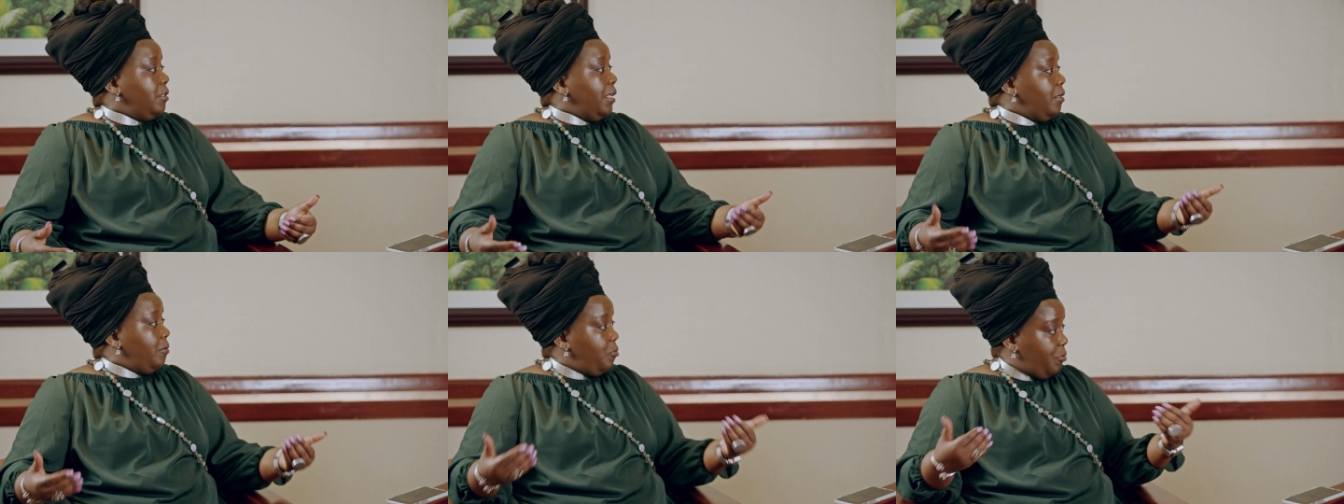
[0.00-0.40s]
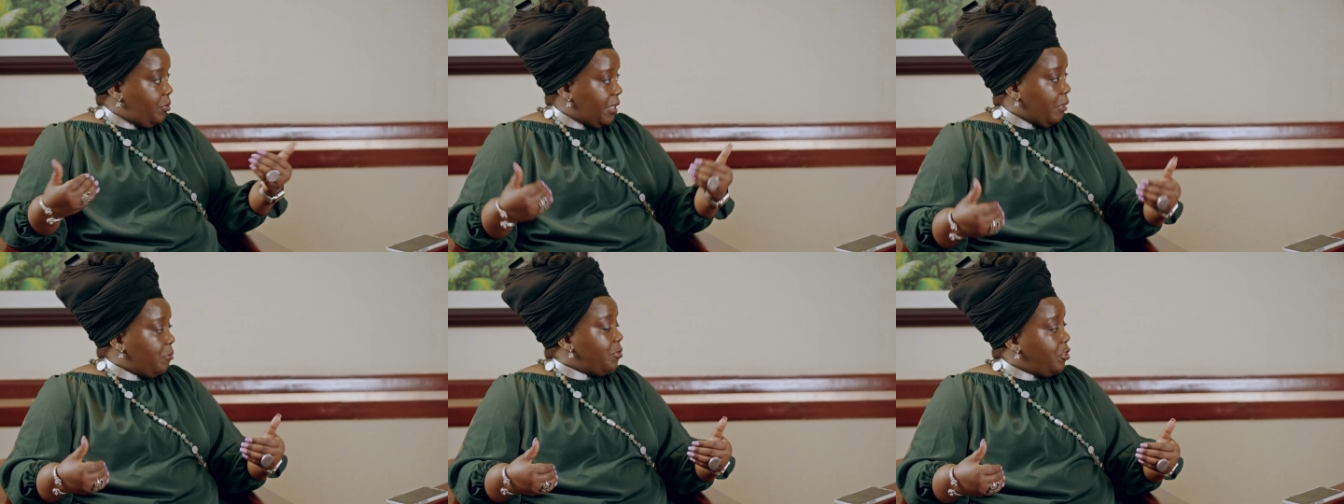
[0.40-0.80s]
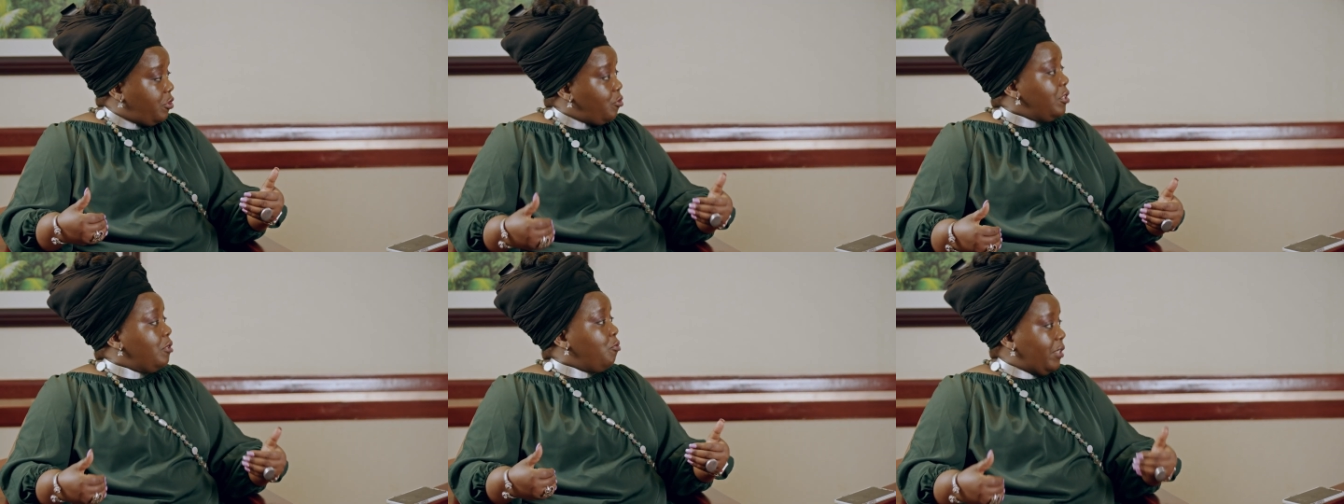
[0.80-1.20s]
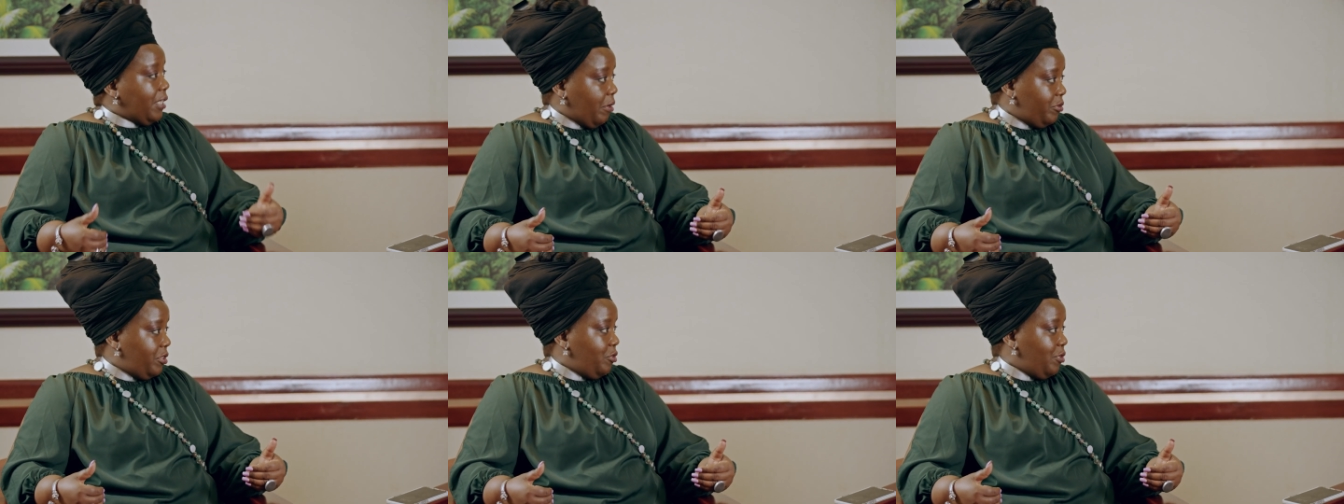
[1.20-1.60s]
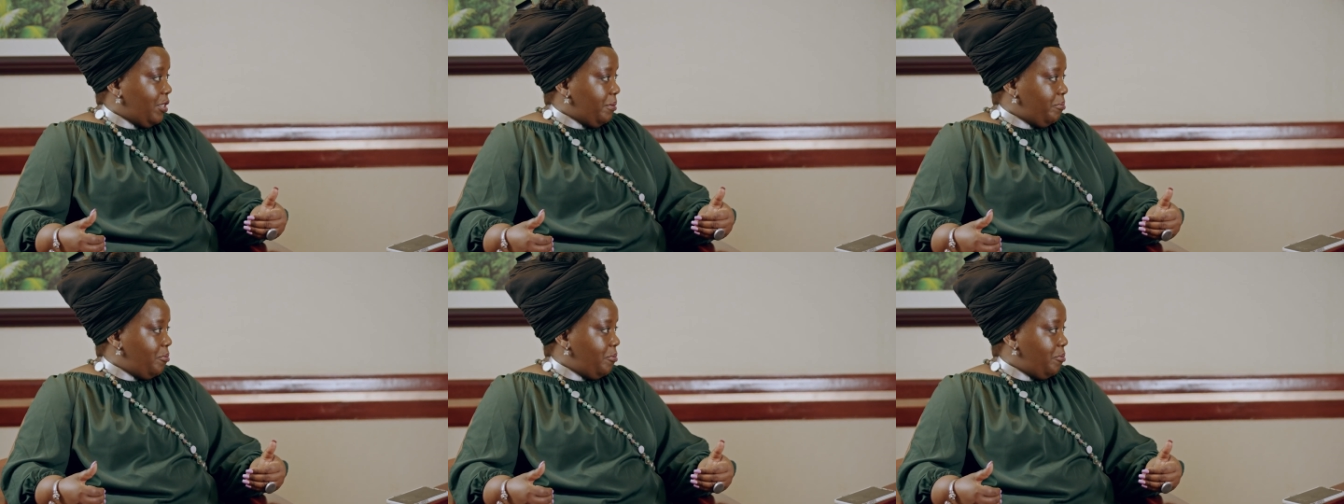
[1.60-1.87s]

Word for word: that, that was doing what I was doing.